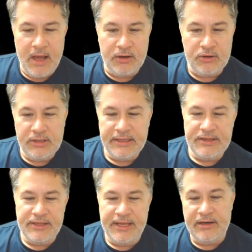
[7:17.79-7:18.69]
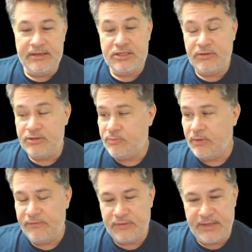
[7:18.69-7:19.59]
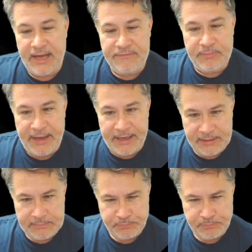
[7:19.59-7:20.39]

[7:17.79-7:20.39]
early in the year, so it's wonderful to have you back.